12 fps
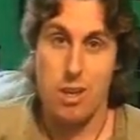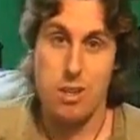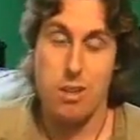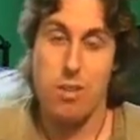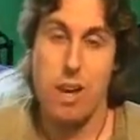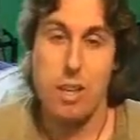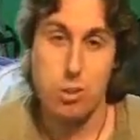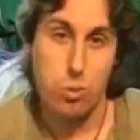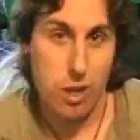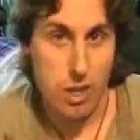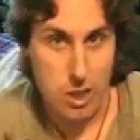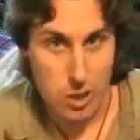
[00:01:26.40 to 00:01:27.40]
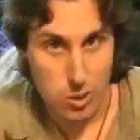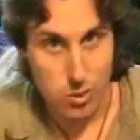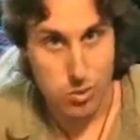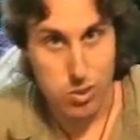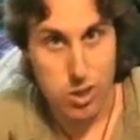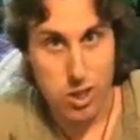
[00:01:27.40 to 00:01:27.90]
and that's what I
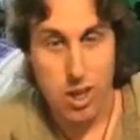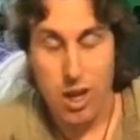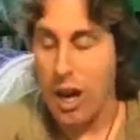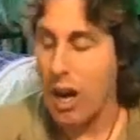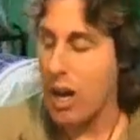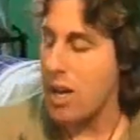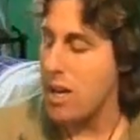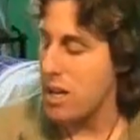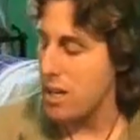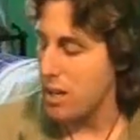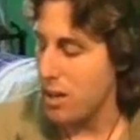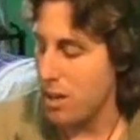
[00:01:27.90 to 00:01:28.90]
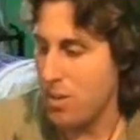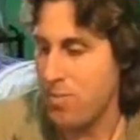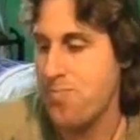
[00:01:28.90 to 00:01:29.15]
used. I